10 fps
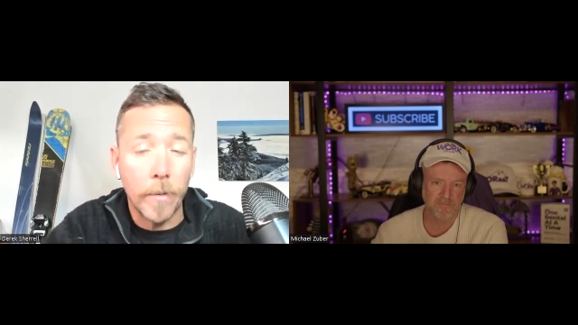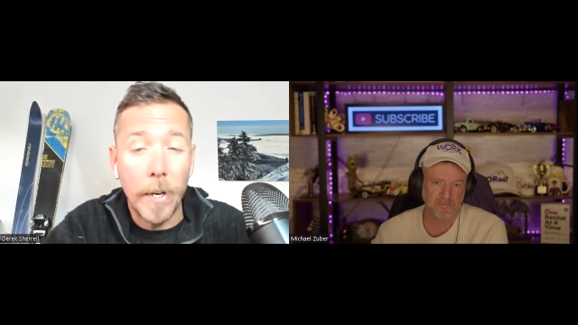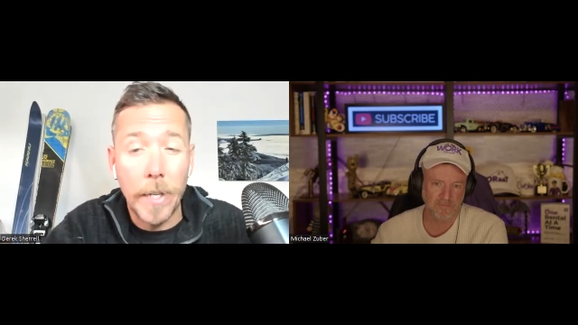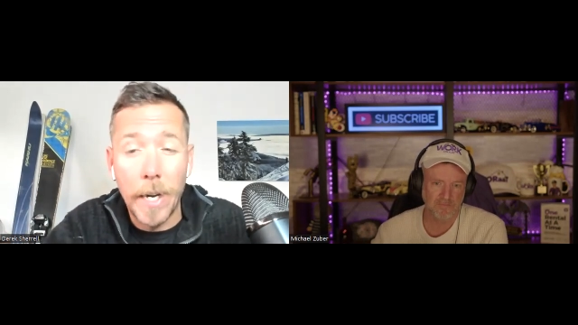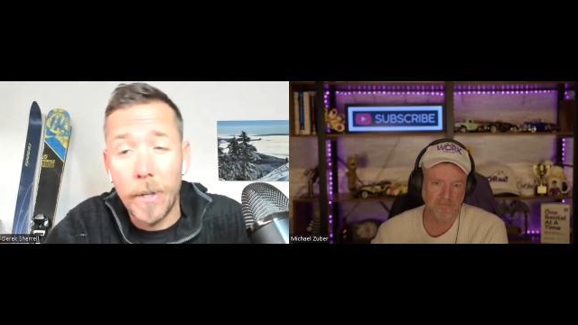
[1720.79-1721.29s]
Speaker 1: And
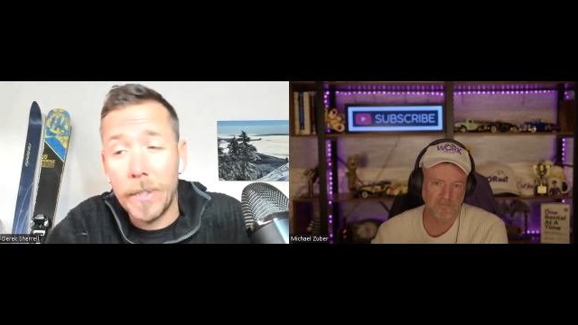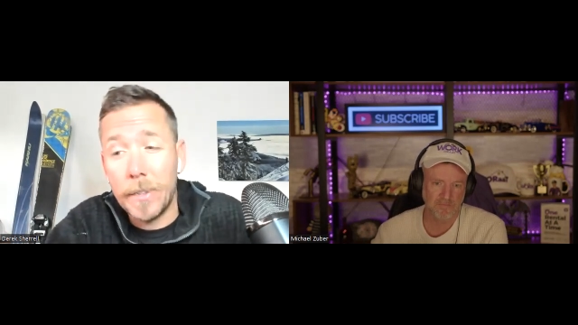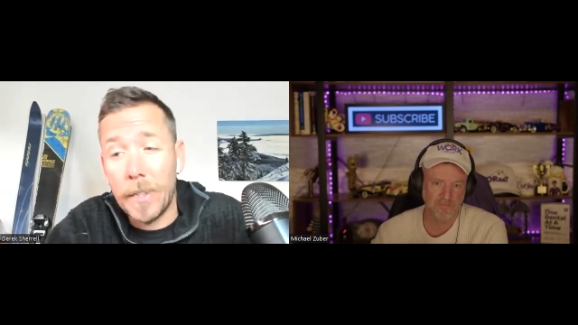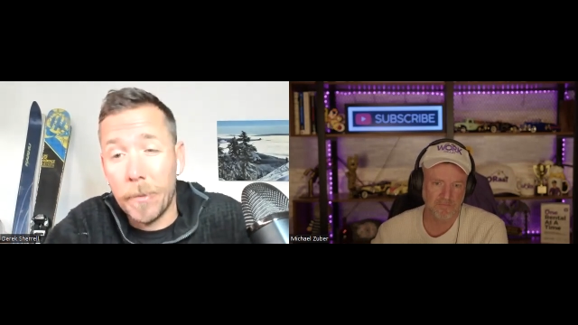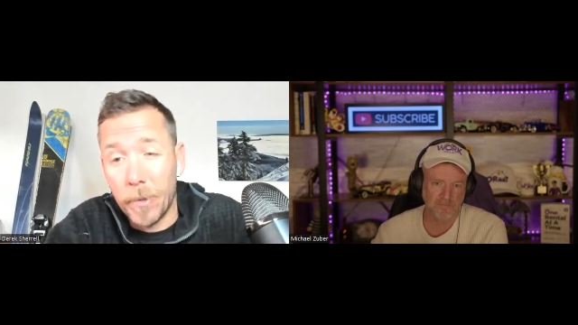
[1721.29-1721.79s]
right now,
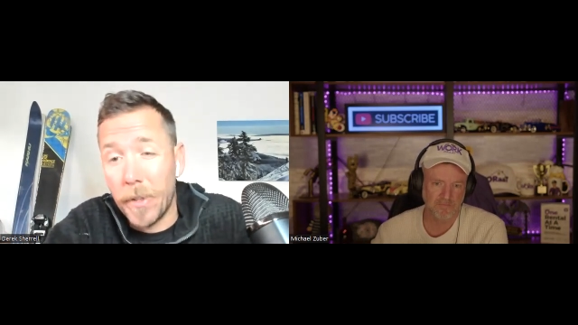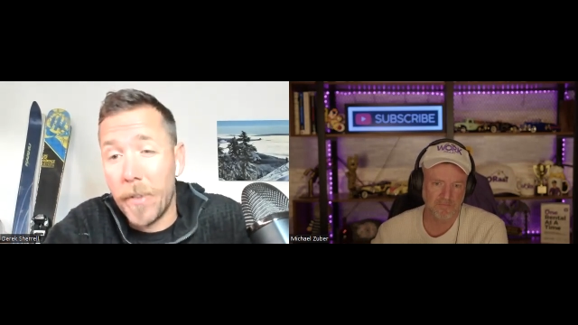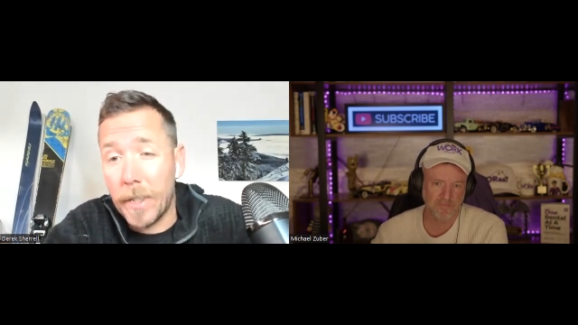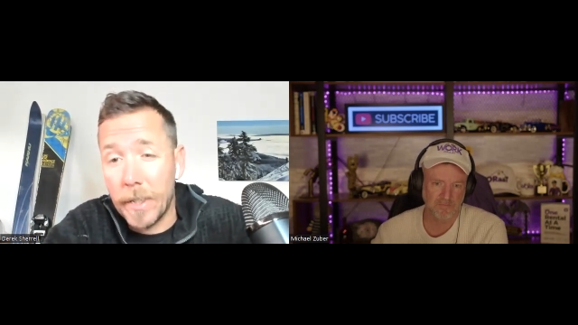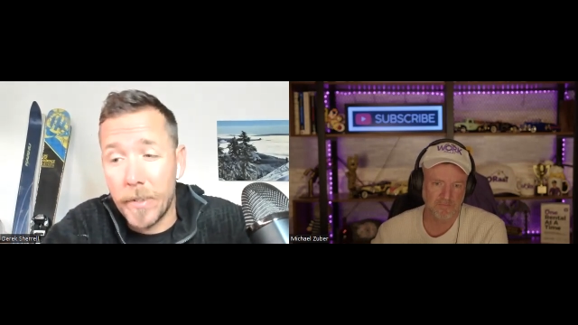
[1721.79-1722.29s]
it's I really
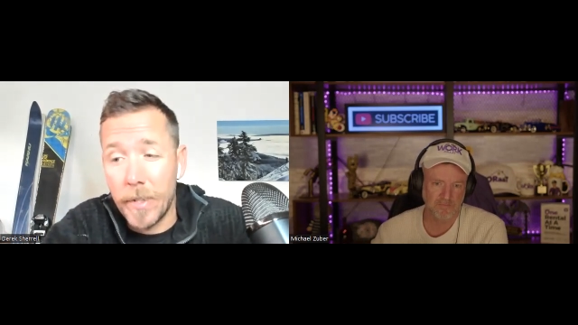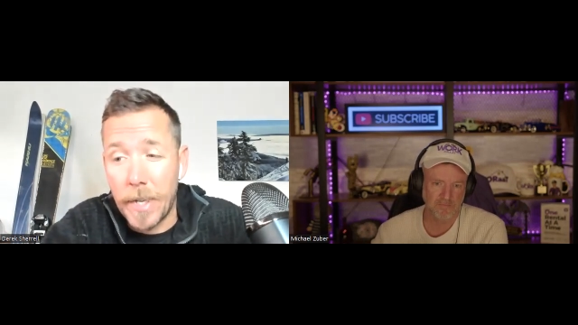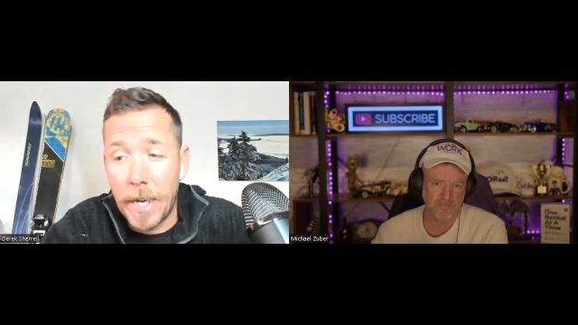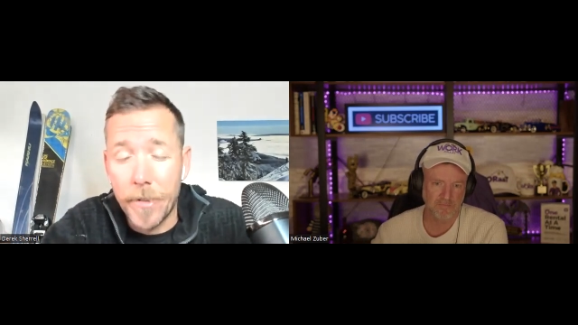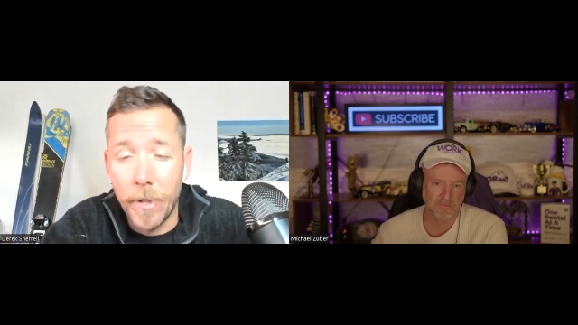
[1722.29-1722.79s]
think it's the
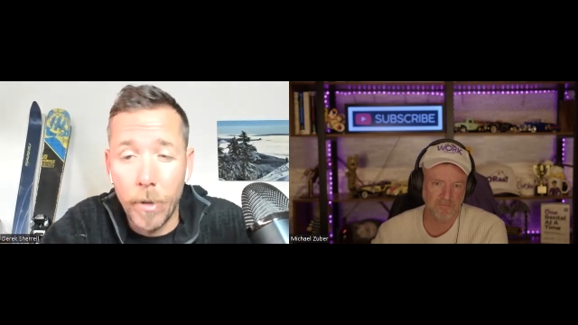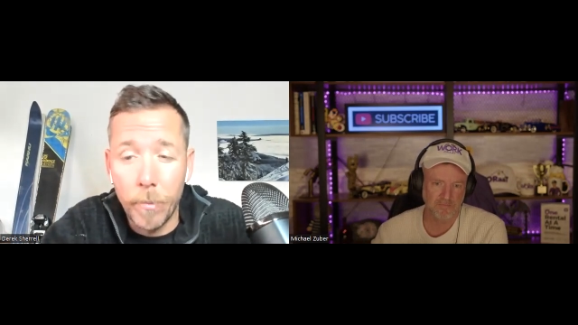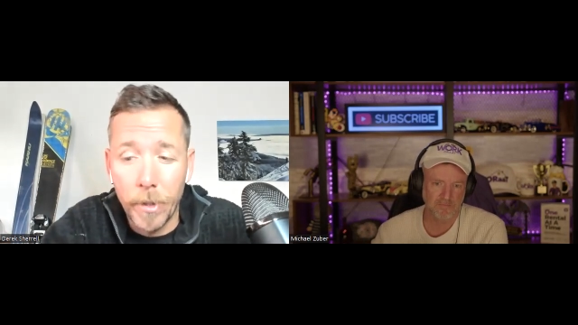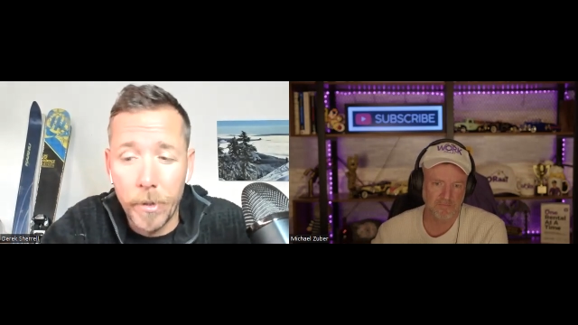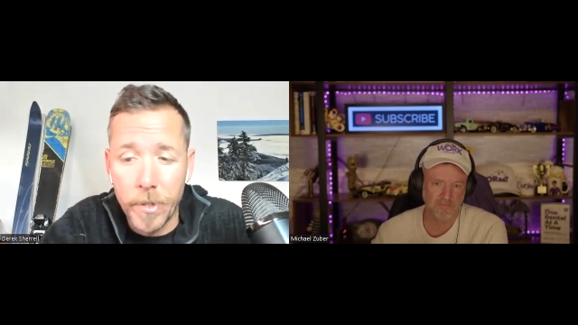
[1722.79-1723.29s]
national
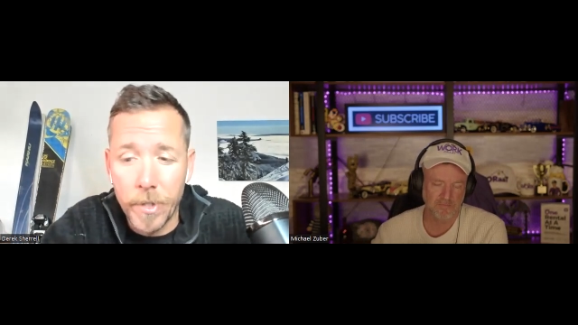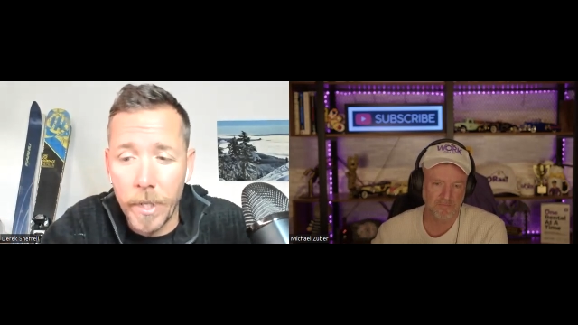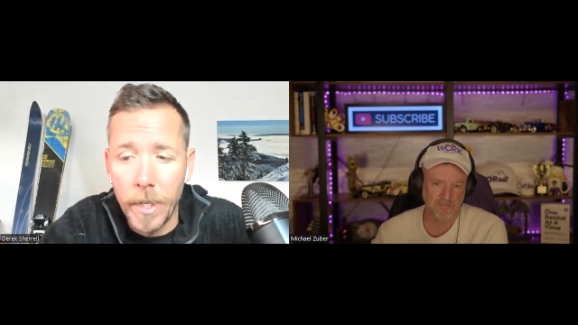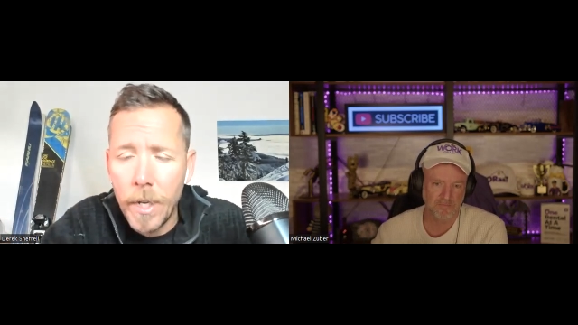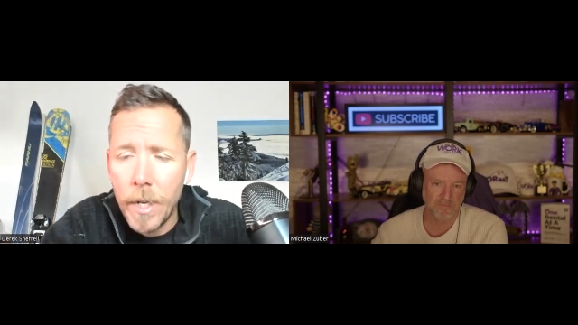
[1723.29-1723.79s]
home builders
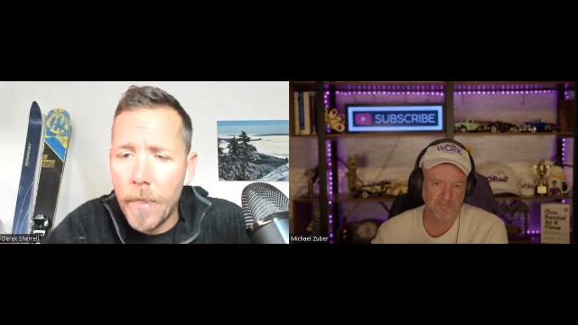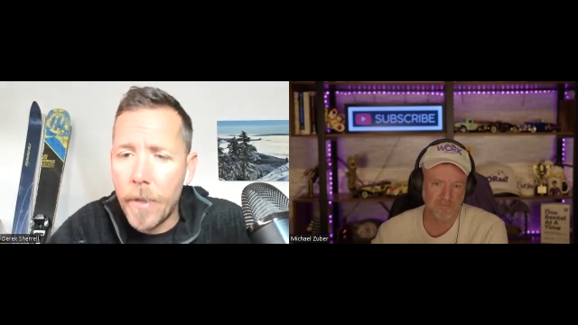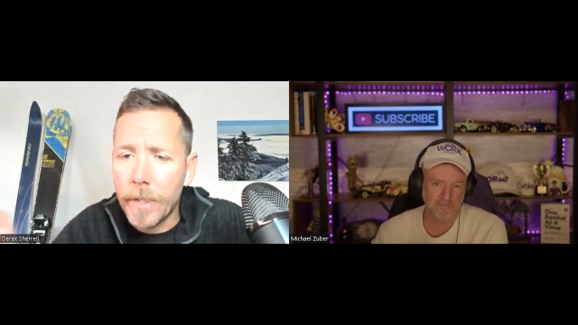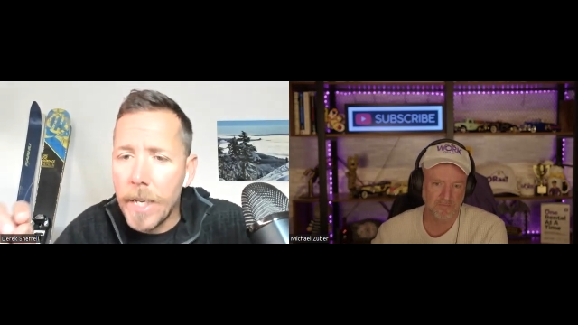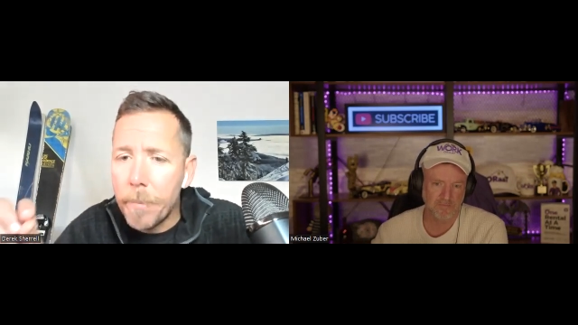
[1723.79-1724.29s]
that
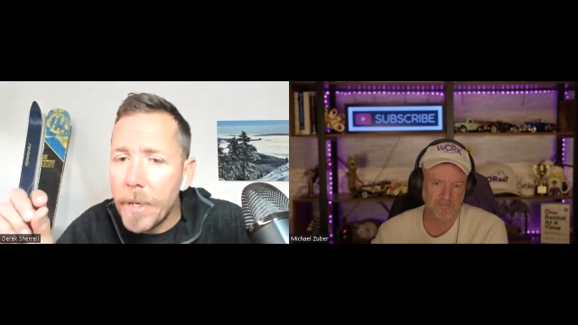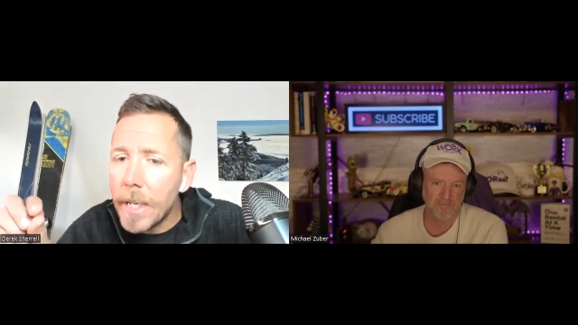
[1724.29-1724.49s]
they're keeping